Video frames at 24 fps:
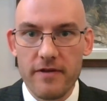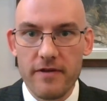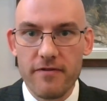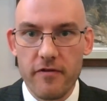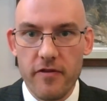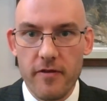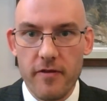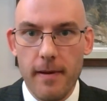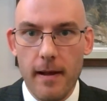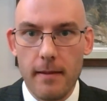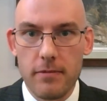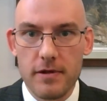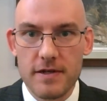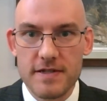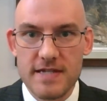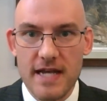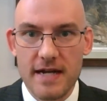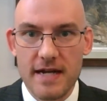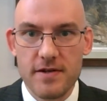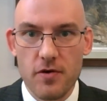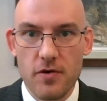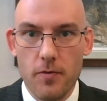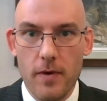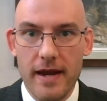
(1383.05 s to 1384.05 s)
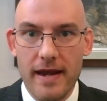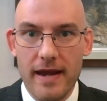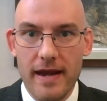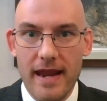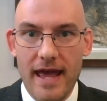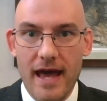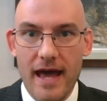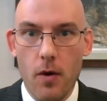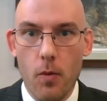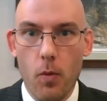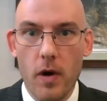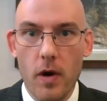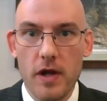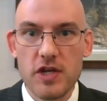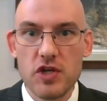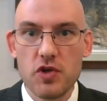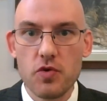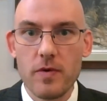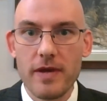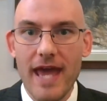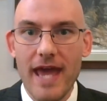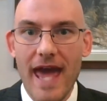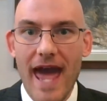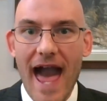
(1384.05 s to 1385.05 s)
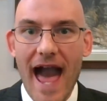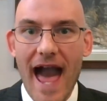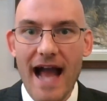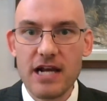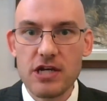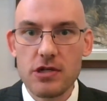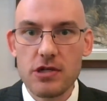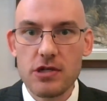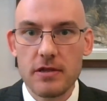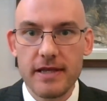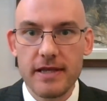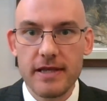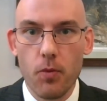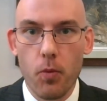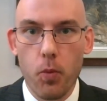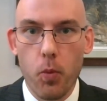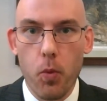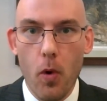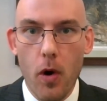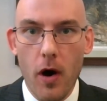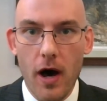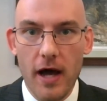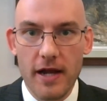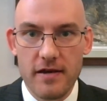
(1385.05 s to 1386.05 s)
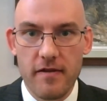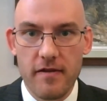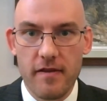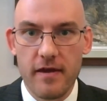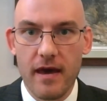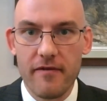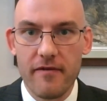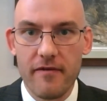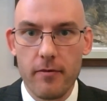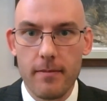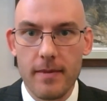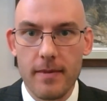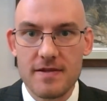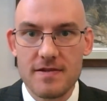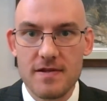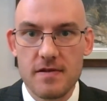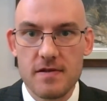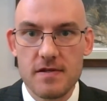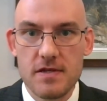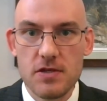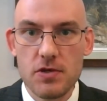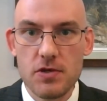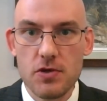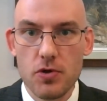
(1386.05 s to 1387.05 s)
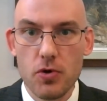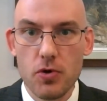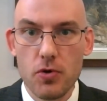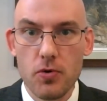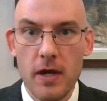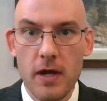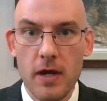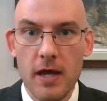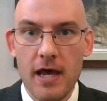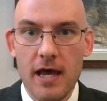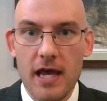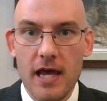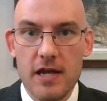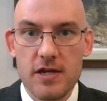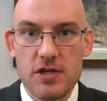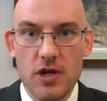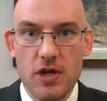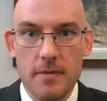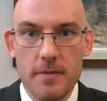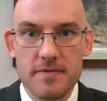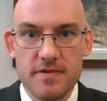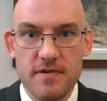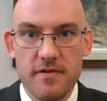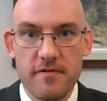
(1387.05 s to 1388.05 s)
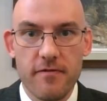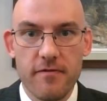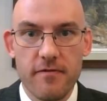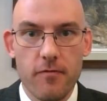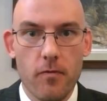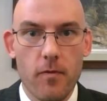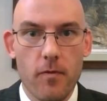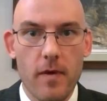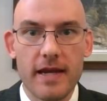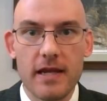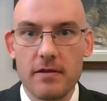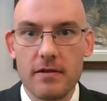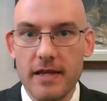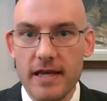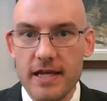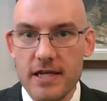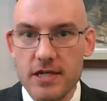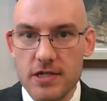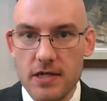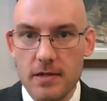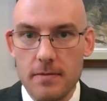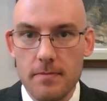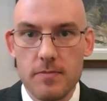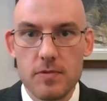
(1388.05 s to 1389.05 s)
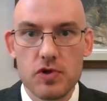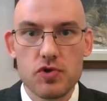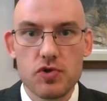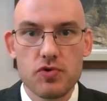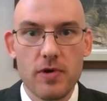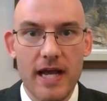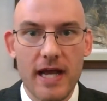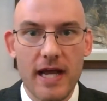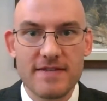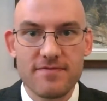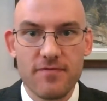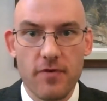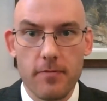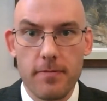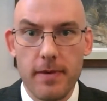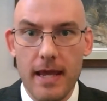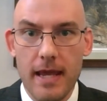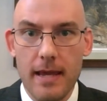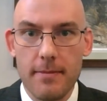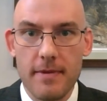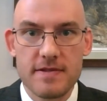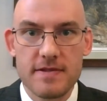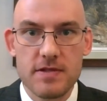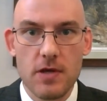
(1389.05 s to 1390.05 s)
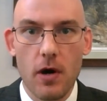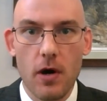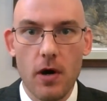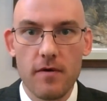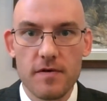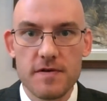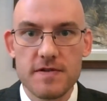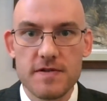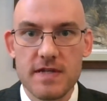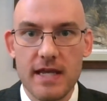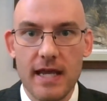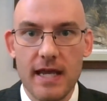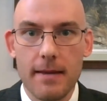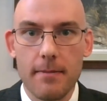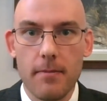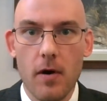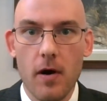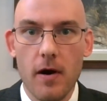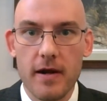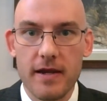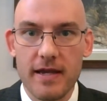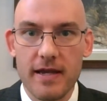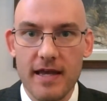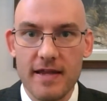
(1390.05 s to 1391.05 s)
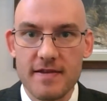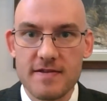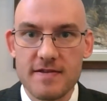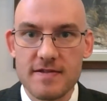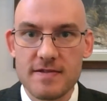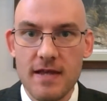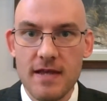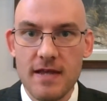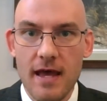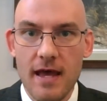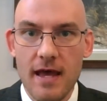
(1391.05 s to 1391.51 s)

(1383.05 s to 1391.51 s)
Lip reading: for the public sector right now? What do we actually want the government to do in terms of regulation, transfer payments, overseeing markets?